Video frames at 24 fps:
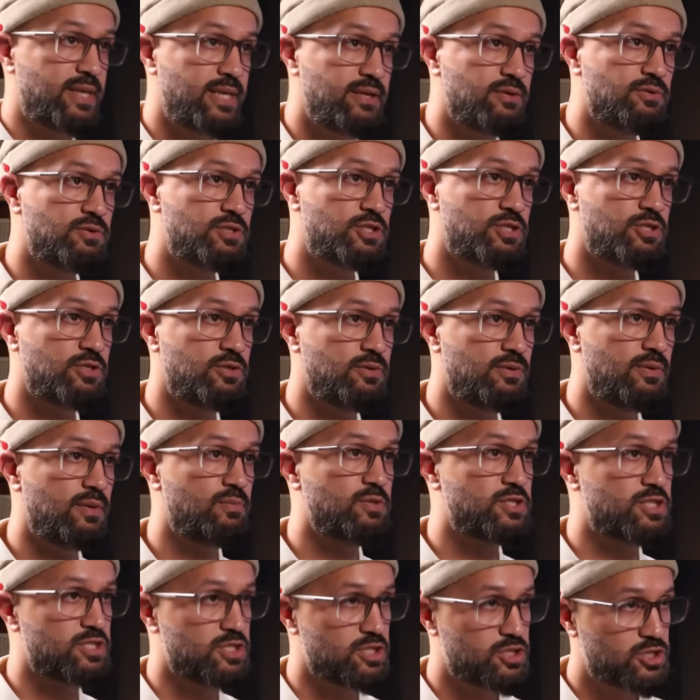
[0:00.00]
appeal to,
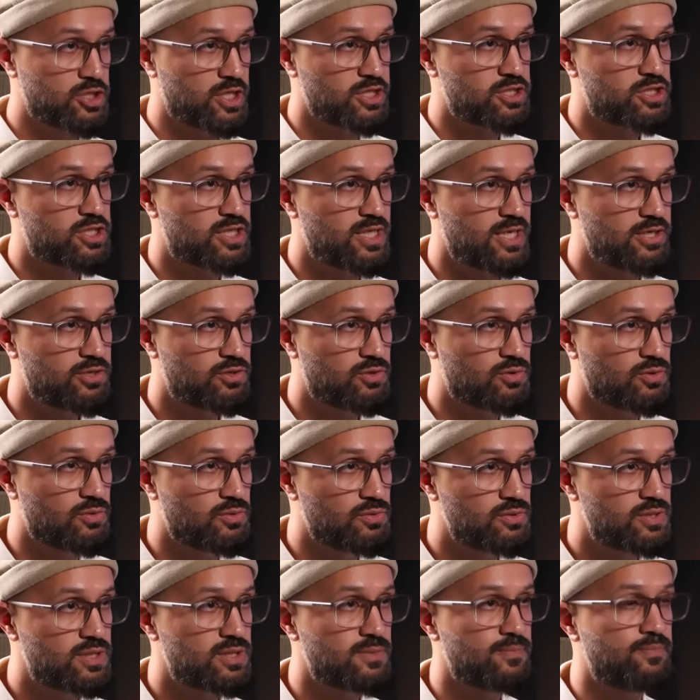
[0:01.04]
which is a judge-led
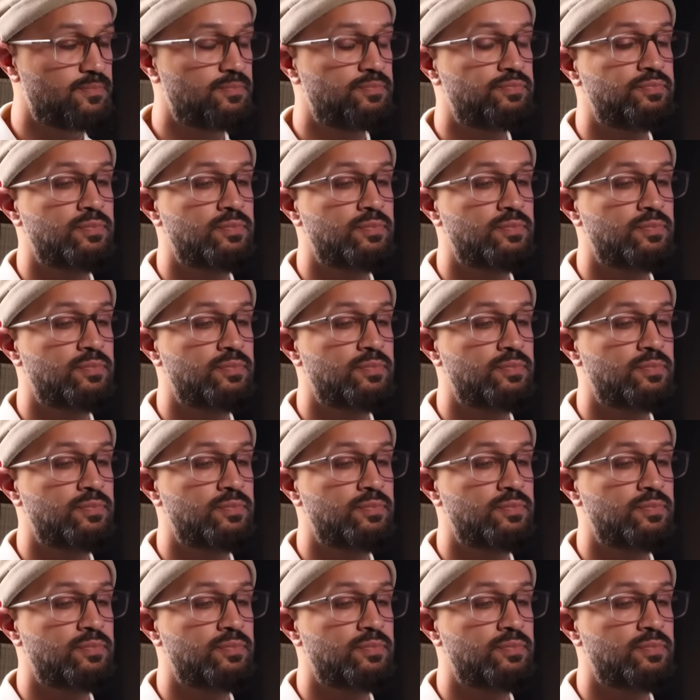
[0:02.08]
court.